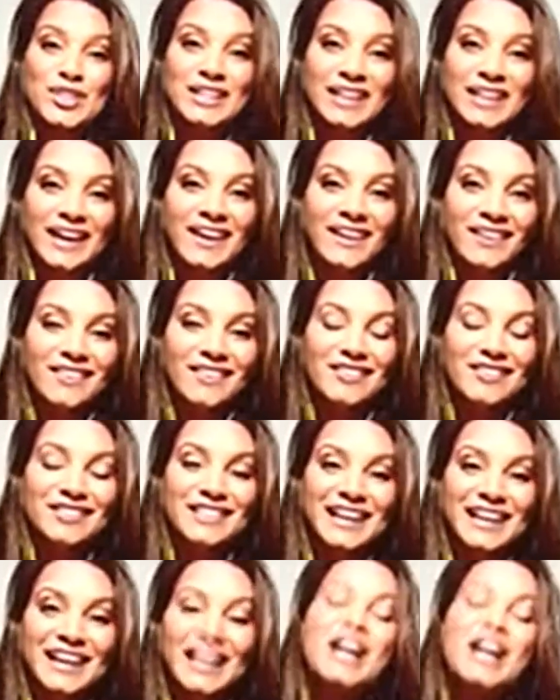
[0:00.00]
you said
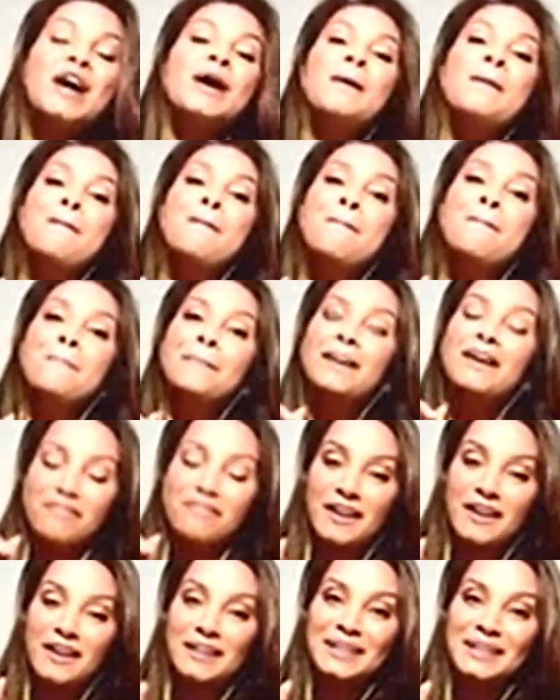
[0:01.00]
ART.
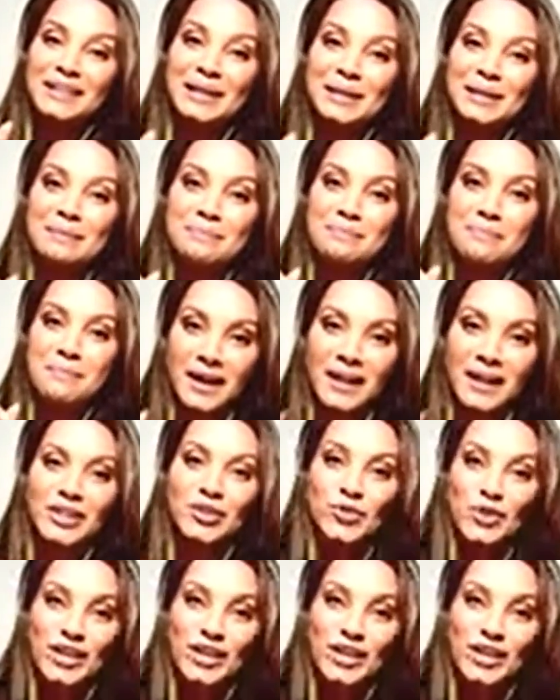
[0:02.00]
Funnily, my